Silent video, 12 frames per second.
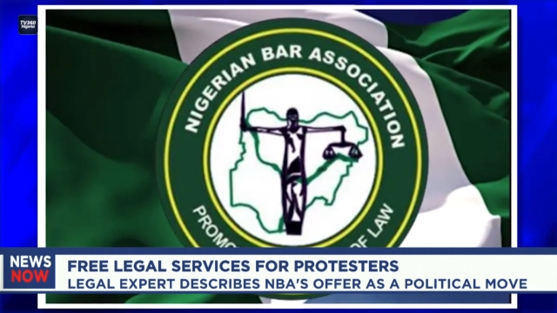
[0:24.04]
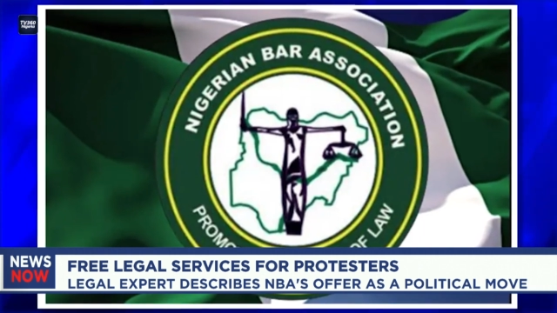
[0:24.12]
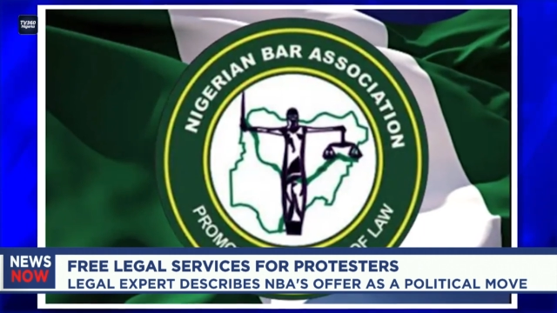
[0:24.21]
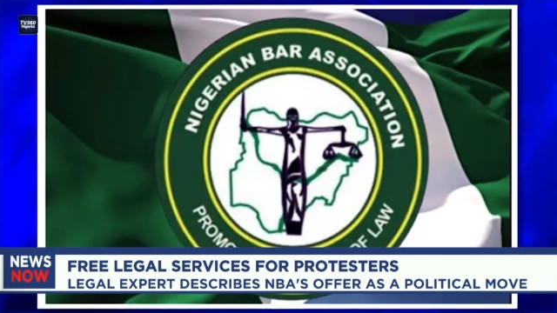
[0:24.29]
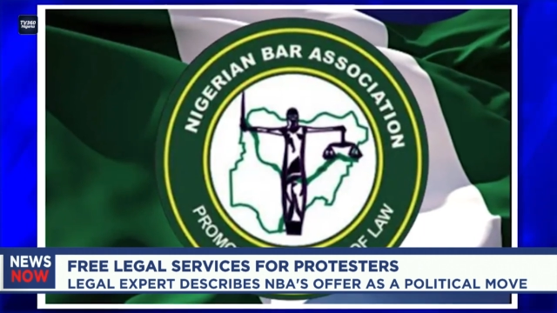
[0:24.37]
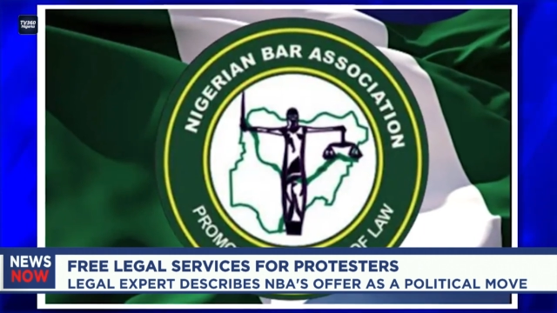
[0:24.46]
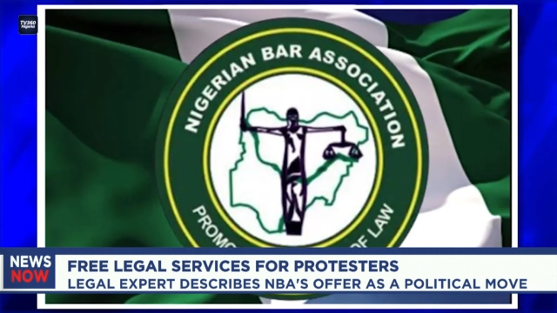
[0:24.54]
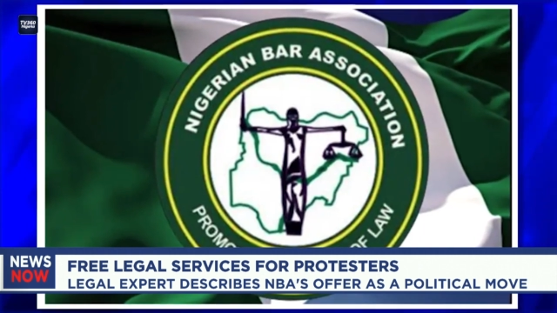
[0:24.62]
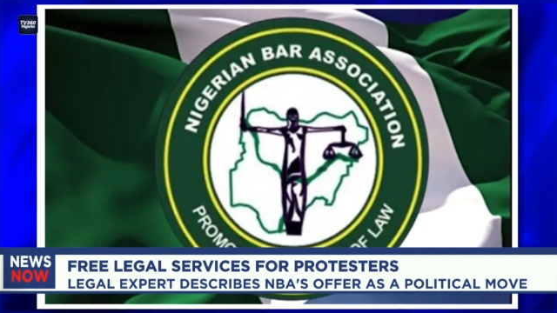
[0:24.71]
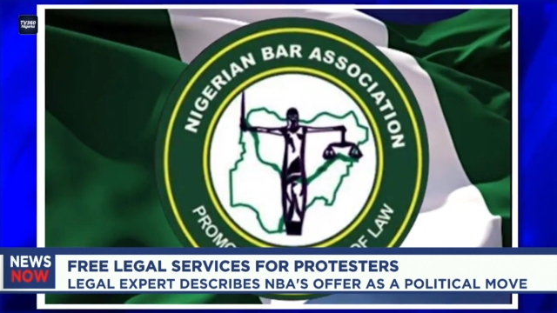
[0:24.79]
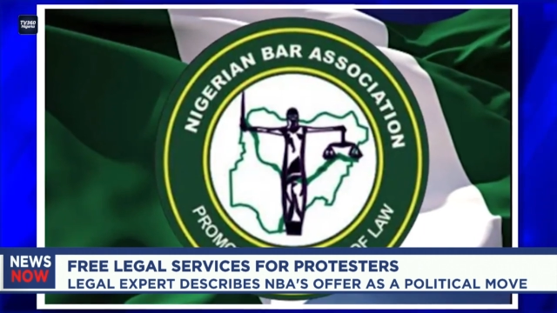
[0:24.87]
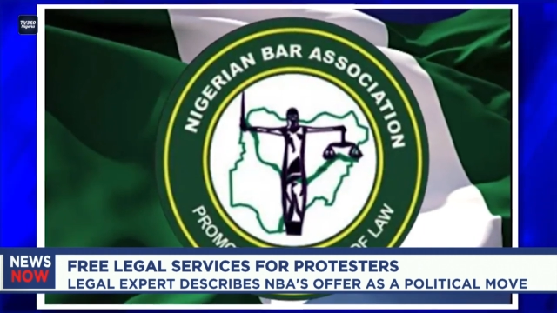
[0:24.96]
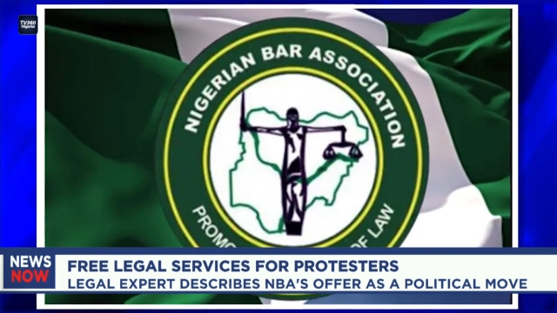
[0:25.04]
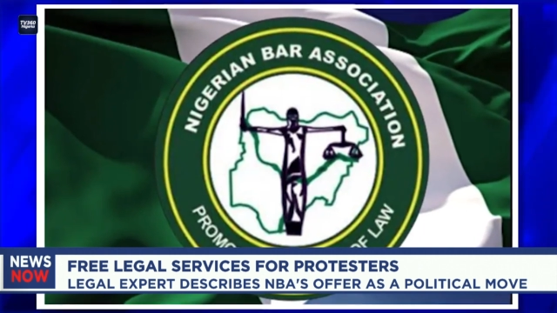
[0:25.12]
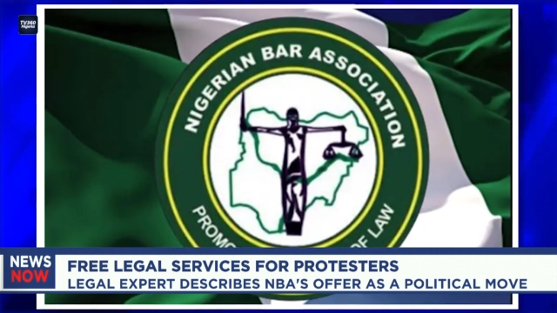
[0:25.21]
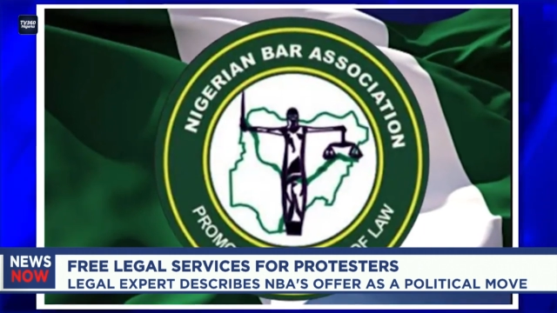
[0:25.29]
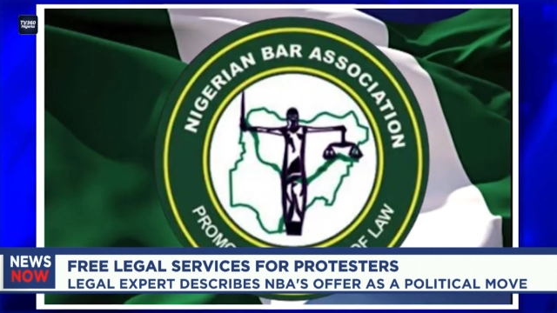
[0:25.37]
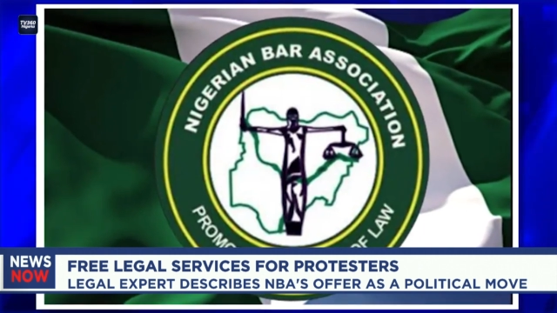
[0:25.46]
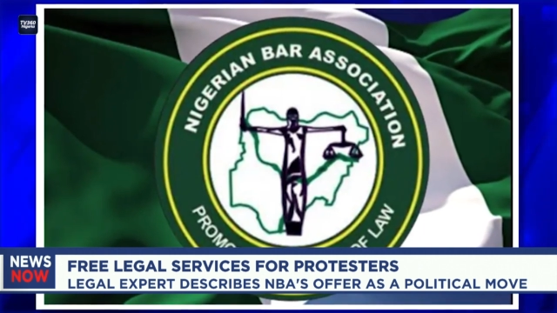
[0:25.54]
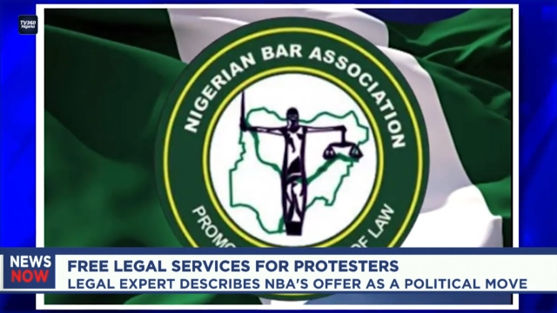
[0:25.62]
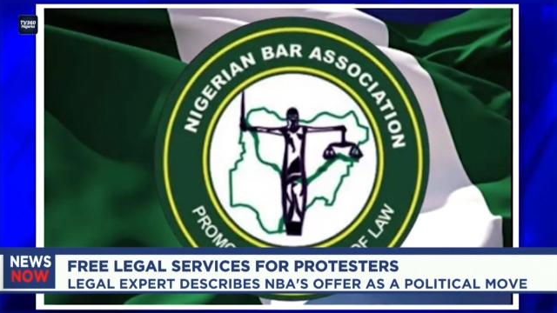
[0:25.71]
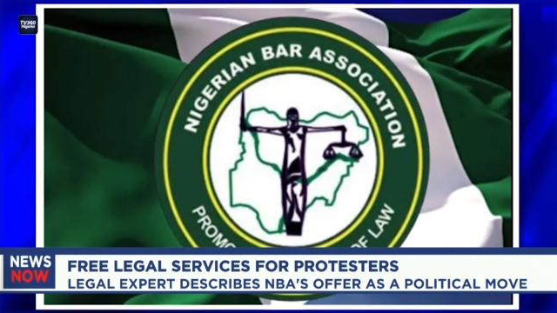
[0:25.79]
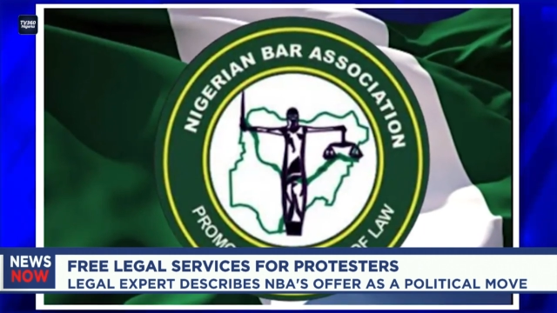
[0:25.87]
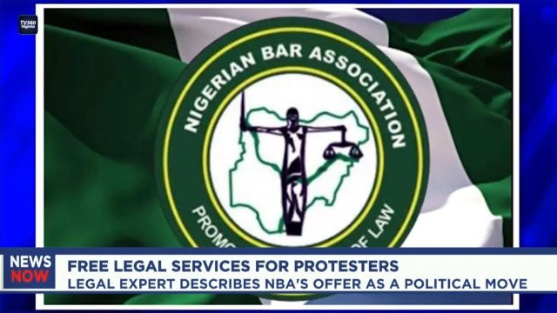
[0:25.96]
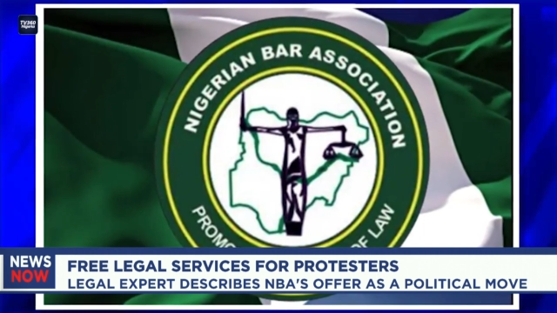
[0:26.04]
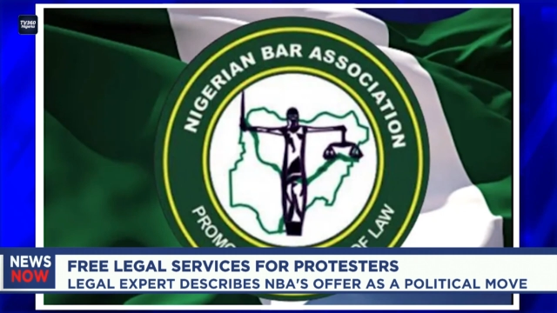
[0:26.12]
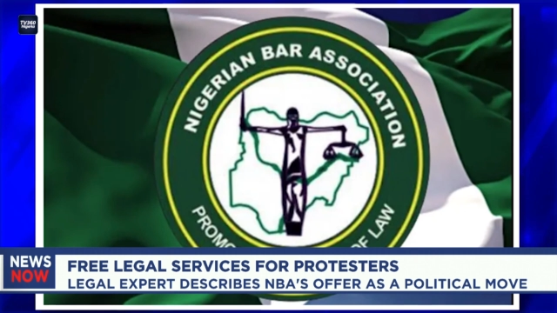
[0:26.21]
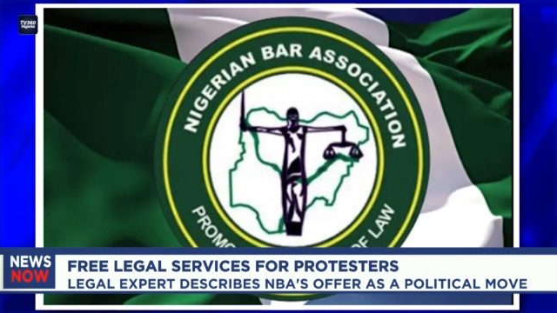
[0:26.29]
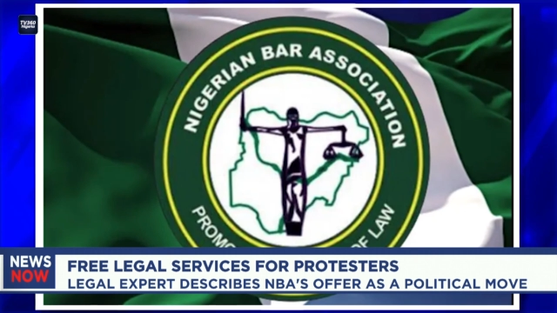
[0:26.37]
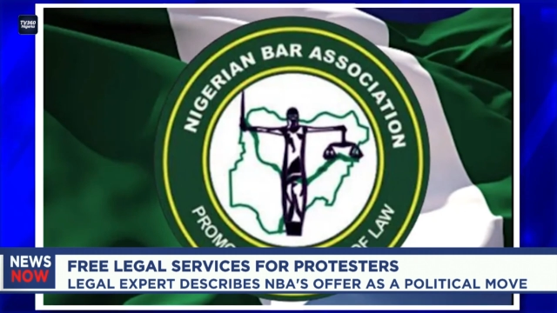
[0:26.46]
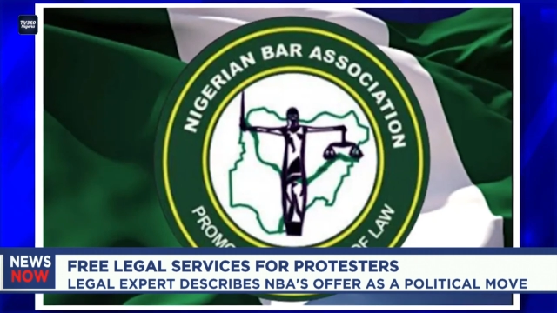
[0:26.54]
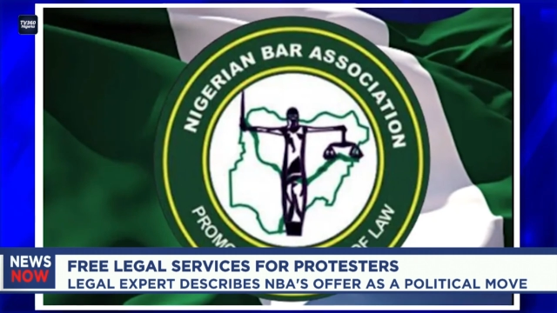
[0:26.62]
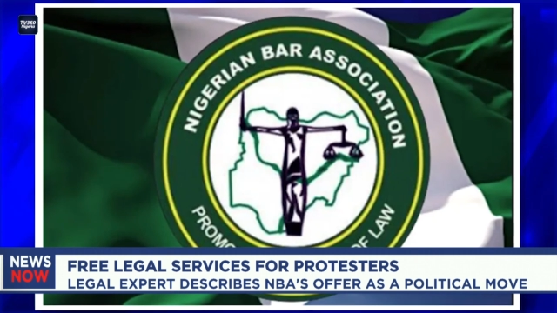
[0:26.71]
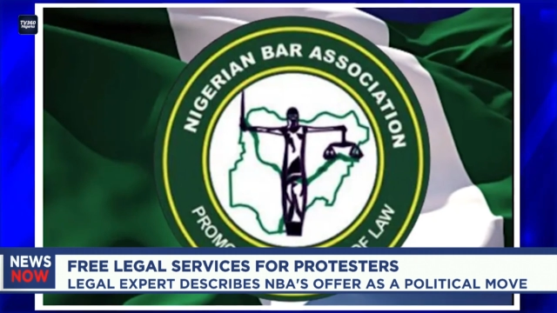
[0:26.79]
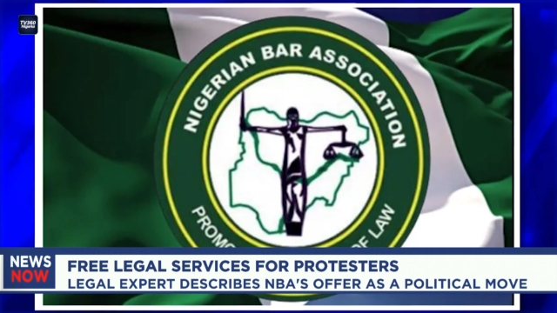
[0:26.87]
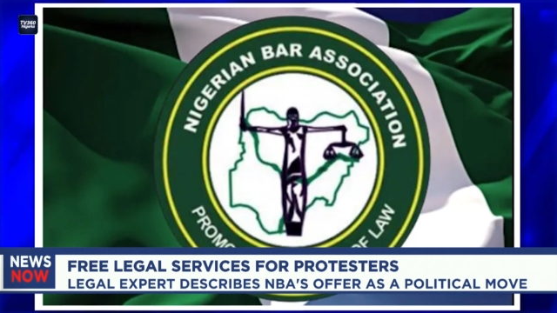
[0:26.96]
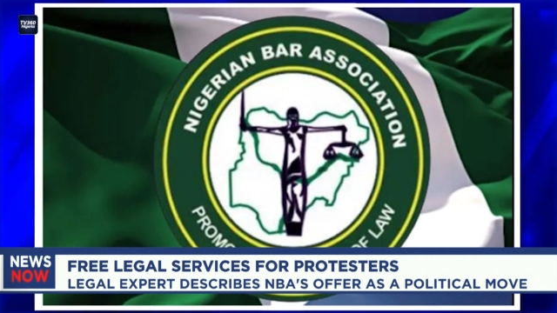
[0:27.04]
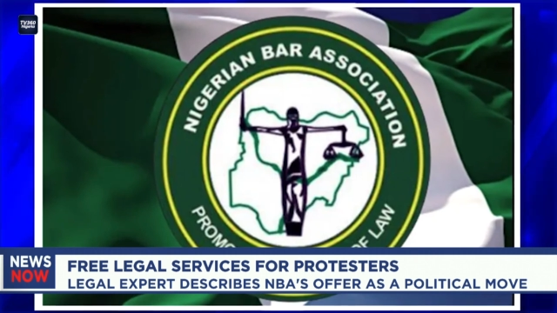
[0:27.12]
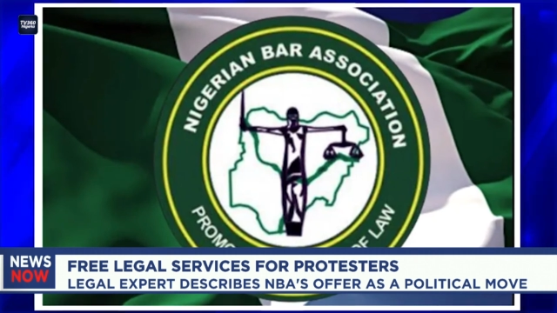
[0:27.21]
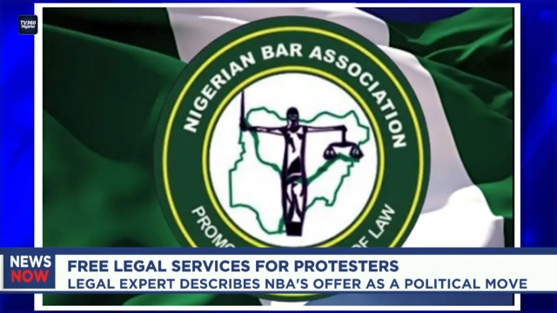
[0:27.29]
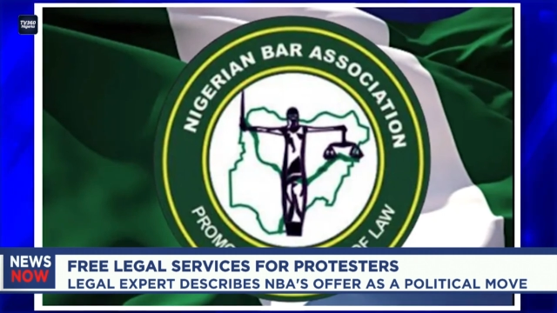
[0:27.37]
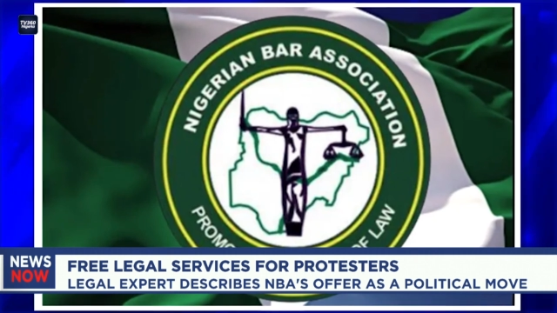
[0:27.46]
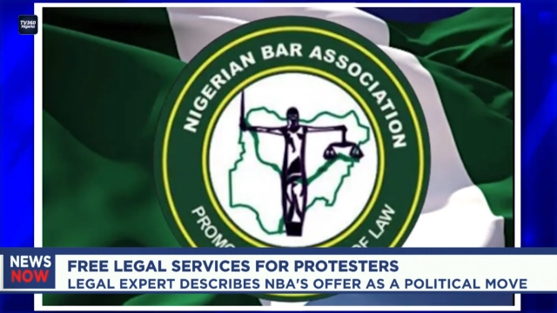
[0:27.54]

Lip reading: No face is visible, so there are no lips to read.